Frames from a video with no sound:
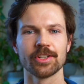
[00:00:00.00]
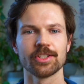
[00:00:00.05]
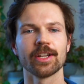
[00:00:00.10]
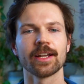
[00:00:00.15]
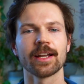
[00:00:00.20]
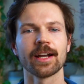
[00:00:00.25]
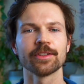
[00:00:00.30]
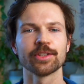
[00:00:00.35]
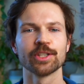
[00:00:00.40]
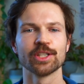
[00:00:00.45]
Check
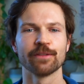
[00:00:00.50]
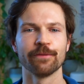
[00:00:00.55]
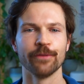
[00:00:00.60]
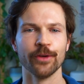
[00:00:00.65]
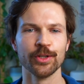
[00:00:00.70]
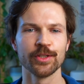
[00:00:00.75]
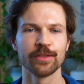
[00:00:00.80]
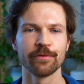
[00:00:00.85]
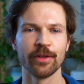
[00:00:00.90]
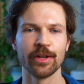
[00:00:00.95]
out this
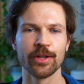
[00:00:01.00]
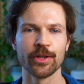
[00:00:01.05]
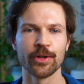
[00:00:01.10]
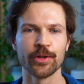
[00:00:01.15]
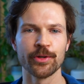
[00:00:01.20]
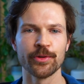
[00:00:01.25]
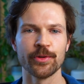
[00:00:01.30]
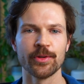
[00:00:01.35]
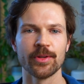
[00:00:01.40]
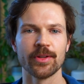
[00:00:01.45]
first
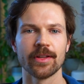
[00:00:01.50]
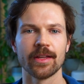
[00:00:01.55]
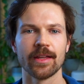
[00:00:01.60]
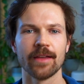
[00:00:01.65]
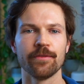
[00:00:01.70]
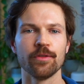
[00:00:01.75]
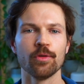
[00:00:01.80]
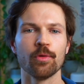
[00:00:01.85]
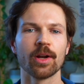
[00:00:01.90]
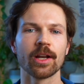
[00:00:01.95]
video
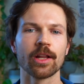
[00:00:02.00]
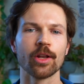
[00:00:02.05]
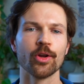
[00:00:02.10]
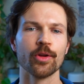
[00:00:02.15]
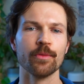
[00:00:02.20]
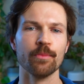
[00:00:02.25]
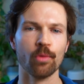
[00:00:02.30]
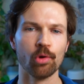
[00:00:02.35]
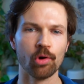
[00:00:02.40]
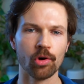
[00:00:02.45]
if you want to
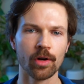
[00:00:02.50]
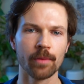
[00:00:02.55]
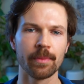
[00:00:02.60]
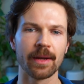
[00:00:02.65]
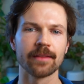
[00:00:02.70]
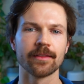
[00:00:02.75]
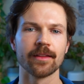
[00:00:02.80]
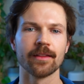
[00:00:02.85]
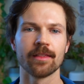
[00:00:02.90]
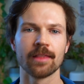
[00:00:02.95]
learn more
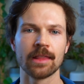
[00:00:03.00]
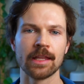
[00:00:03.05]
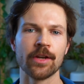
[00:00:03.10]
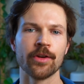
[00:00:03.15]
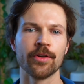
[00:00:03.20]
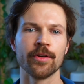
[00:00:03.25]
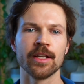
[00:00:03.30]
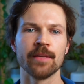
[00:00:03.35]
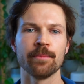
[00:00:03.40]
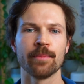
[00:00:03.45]
about the
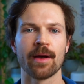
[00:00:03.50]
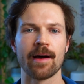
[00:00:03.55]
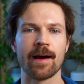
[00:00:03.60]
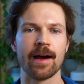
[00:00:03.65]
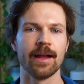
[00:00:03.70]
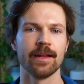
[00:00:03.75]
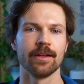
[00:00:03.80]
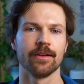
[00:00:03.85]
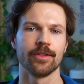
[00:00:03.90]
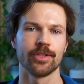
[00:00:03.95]
theory
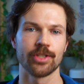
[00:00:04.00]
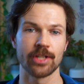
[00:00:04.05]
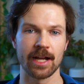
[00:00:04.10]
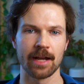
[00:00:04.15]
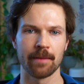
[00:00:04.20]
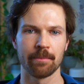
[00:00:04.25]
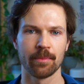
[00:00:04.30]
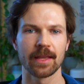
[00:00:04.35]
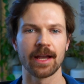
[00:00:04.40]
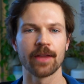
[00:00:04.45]
behind
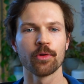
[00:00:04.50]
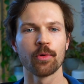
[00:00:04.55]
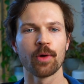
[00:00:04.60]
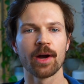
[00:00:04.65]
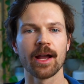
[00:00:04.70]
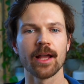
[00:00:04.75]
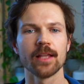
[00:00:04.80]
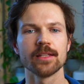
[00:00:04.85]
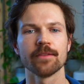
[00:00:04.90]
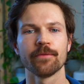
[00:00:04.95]
SHAP.
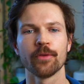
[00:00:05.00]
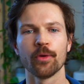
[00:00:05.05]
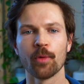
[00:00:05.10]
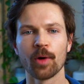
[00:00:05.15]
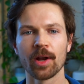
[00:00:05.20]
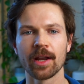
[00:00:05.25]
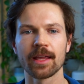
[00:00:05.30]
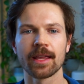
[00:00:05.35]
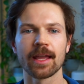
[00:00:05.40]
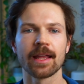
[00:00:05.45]
Otherwise, if you
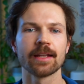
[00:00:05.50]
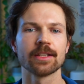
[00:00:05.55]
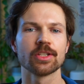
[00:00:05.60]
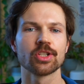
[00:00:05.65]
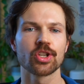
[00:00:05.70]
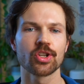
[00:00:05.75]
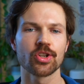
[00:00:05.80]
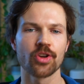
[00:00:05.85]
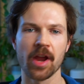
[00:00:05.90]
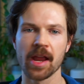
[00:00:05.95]
want to get
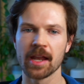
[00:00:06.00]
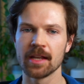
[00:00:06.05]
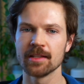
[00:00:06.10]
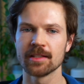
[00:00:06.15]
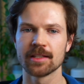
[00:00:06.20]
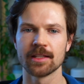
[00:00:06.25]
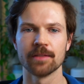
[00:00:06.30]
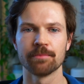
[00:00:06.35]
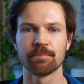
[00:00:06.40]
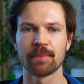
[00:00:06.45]
straight
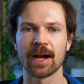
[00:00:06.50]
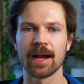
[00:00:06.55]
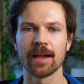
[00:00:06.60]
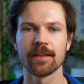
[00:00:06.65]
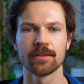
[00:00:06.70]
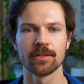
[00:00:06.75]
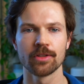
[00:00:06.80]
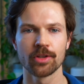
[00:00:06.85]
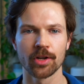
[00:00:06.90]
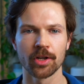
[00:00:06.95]
into the
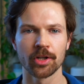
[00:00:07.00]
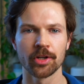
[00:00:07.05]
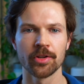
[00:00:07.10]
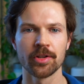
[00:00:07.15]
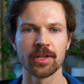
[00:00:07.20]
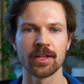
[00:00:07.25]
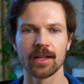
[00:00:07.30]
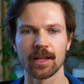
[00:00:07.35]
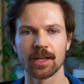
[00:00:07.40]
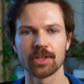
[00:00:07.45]
Python code,
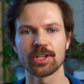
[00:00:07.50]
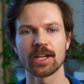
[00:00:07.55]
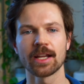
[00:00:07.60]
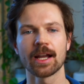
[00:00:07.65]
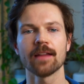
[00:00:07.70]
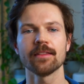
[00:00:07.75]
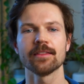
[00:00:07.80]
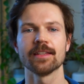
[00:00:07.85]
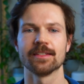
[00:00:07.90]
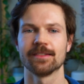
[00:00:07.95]
check
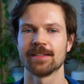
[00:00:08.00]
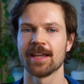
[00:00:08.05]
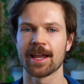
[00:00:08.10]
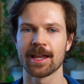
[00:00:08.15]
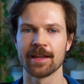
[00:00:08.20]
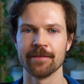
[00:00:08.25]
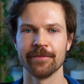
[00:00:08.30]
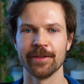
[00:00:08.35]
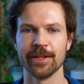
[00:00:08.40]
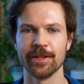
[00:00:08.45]
out the
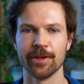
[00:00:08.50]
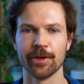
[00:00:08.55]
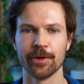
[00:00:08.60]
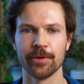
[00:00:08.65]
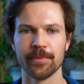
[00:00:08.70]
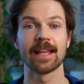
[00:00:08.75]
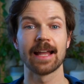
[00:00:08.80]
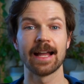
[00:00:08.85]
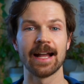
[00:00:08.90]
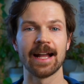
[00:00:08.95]
second video.
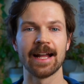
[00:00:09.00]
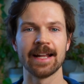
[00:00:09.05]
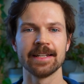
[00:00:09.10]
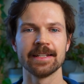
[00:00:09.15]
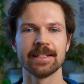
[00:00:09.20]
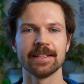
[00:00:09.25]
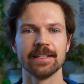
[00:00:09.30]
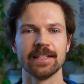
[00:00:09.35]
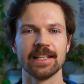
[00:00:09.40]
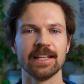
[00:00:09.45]

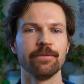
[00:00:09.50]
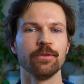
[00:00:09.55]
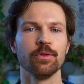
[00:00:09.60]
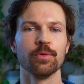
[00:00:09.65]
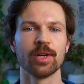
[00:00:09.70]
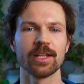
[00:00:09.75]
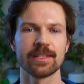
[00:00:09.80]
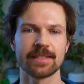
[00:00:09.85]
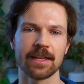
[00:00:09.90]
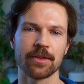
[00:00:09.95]
And if you
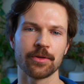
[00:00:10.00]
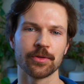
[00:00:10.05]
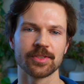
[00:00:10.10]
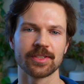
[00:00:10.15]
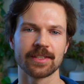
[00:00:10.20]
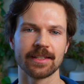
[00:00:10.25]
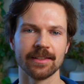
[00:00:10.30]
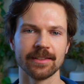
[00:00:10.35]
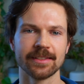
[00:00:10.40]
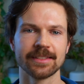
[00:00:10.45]
want to take your
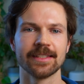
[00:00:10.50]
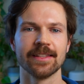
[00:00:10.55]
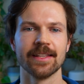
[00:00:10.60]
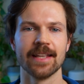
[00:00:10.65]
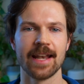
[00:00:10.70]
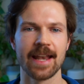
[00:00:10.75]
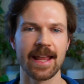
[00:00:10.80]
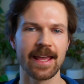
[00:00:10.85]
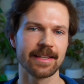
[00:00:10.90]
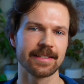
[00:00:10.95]
skills to the
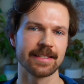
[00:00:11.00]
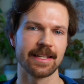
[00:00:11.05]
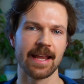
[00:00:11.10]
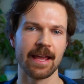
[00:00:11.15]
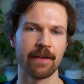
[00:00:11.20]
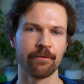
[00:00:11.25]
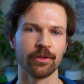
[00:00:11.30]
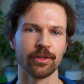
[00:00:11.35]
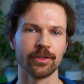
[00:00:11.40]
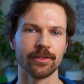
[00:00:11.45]
next
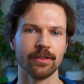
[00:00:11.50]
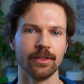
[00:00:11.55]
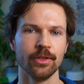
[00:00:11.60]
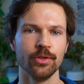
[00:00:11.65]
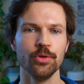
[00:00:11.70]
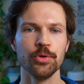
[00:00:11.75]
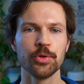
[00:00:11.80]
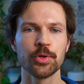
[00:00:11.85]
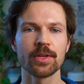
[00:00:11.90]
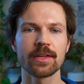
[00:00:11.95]
level,
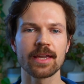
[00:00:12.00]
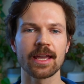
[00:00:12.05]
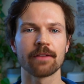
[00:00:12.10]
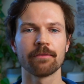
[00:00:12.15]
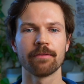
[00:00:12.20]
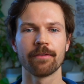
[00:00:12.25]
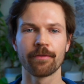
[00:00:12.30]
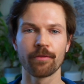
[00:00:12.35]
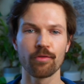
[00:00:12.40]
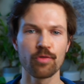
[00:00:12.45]
you can get
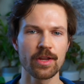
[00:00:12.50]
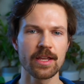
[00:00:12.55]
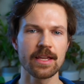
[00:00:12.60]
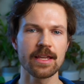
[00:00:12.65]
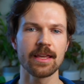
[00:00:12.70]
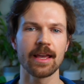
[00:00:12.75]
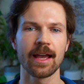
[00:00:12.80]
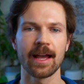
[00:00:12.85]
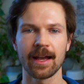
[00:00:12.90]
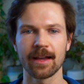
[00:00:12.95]

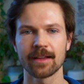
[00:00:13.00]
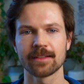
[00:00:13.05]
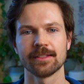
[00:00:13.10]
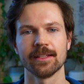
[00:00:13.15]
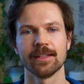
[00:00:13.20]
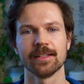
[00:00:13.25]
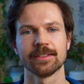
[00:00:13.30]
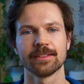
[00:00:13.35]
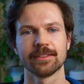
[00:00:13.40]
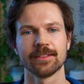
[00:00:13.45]
free
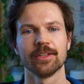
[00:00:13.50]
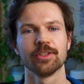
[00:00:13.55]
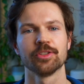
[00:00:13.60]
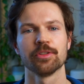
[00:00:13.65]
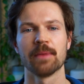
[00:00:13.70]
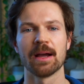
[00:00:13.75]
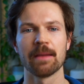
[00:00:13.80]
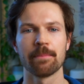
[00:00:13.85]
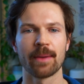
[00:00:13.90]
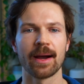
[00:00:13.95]
access to
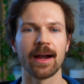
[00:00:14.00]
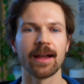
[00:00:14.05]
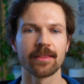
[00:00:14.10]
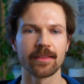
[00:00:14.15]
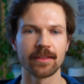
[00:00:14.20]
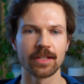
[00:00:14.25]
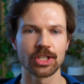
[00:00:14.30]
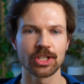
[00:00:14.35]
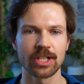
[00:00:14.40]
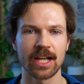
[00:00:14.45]
my
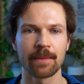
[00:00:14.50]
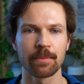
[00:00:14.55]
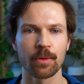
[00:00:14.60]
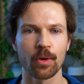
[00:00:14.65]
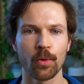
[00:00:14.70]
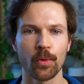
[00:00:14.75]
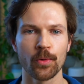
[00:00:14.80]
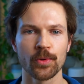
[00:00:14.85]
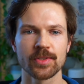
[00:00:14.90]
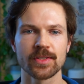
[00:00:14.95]
Python SHAP
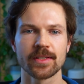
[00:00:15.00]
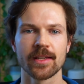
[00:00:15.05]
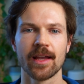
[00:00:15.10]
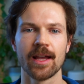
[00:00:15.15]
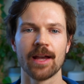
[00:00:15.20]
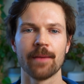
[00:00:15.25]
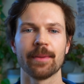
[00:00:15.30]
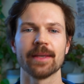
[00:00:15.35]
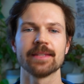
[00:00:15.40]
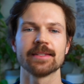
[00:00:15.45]
course
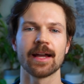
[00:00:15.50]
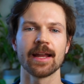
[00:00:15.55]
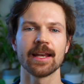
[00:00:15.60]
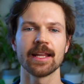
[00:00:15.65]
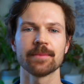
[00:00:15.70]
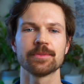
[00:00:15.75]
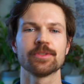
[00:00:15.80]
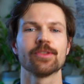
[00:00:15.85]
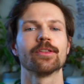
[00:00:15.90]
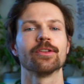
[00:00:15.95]
by signing
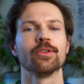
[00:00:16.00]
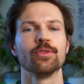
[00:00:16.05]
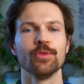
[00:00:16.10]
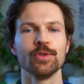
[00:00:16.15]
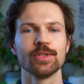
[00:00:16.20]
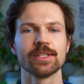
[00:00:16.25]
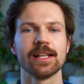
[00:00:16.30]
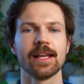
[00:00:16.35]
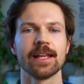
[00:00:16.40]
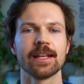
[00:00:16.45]
up to the
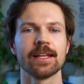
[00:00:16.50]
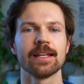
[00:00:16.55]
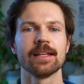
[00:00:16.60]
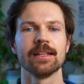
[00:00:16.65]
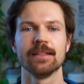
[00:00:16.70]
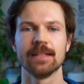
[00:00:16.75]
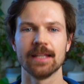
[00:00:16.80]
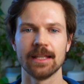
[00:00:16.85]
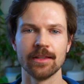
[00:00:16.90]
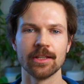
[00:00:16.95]

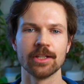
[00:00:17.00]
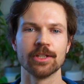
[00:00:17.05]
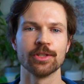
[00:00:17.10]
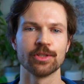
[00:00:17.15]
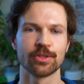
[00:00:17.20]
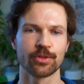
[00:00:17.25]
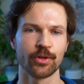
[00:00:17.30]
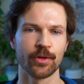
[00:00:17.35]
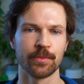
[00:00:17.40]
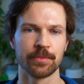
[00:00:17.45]
newsletter in the
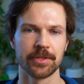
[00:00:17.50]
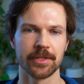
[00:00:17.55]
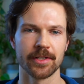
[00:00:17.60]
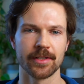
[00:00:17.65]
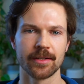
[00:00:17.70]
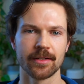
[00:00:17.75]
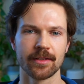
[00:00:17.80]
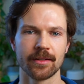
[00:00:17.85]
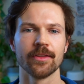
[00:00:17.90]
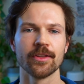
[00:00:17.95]

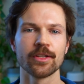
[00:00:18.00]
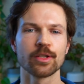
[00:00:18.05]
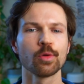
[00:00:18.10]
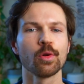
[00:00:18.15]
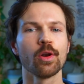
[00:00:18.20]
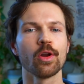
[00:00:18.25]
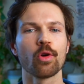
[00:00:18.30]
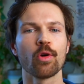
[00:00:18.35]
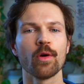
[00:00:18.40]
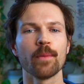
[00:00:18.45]
description. This will
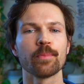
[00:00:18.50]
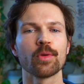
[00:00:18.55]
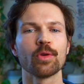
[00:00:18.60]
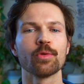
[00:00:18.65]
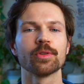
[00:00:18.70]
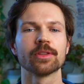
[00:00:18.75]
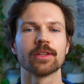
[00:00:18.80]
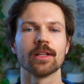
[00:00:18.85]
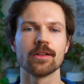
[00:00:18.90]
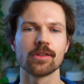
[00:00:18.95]
equip you
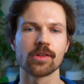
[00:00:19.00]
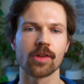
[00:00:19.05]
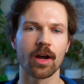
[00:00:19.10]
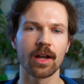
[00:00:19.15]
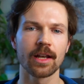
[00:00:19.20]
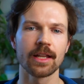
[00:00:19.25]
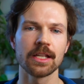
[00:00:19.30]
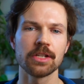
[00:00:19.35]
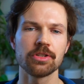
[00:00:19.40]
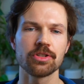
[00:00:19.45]
with the
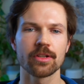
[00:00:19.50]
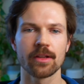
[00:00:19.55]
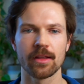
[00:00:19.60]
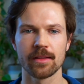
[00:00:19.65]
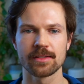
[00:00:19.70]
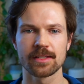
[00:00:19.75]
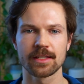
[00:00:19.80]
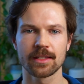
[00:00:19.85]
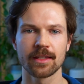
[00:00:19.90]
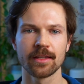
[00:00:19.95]
knowledge
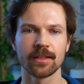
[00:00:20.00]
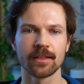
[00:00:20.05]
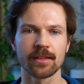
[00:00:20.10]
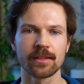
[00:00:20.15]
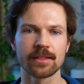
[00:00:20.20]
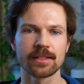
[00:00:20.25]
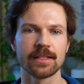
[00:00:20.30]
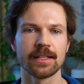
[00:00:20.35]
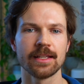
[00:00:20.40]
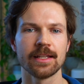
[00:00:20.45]
and
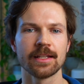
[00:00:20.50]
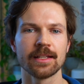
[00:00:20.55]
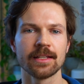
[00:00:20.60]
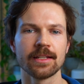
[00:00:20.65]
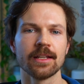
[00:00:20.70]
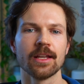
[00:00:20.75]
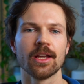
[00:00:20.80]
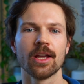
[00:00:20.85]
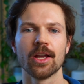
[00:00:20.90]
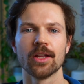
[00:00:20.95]
skills
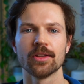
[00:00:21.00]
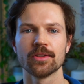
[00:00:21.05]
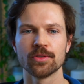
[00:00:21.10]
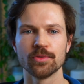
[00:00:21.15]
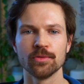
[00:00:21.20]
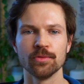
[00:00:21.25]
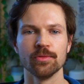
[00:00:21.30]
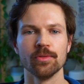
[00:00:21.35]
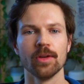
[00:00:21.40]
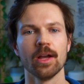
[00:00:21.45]
needed
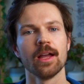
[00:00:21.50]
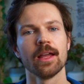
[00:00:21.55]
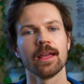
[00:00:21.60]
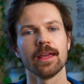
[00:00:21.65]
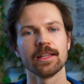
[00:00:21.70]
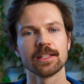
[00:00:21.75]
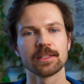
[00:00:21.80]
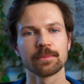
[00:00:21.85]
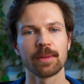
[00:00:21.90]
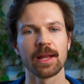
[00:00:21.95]
to
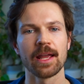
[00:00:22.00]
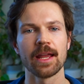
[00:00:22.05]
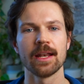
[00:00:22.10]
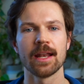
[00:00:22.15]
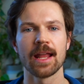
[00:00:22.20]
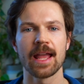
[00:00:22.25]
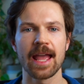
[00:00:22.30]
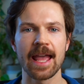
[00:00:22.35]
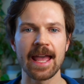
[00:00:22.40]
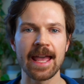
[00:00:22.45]
explain
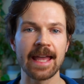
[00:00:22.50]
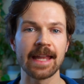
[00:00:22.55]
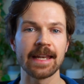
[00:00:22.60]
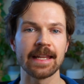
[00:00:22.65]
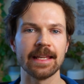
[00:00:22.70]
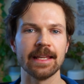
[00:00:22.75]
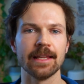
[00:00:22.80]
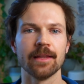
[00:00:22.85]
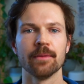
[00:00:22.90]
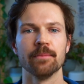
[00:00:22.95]

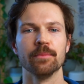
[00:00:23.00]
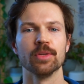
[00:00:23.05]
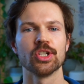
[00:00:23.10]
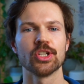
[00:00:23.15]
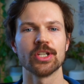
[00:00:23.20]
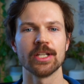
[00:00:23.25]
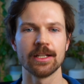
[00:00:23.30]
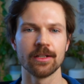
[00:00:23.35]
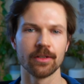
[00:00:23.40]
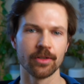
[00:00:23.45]
any
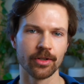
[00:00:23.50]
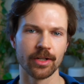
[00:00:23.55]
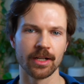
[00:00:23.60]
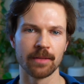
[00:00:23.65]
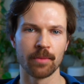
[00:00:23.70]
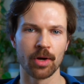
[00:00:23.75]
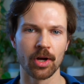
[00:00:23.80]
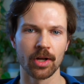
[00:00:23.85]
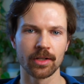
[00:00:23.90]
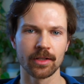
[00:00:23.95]
machine learning
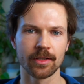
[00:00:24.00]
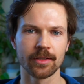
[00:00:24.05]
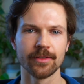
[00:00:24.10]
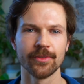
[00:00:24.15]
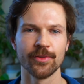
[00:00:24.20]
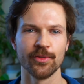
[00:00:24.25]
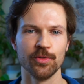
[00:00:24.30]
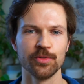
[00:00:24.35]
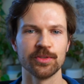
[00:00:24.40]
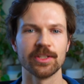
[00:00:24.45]
model
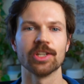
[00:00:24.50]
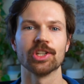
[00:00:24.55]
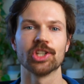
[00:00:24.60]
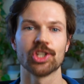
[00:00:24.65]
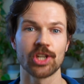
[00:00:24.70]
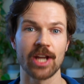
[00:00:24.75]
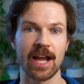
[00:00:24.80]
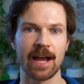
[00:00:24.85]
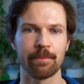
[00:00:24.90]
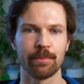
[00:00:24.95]
using
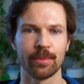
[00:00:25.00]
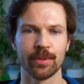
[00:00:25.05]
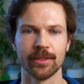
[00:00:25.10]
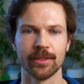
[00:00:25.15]
SHAP.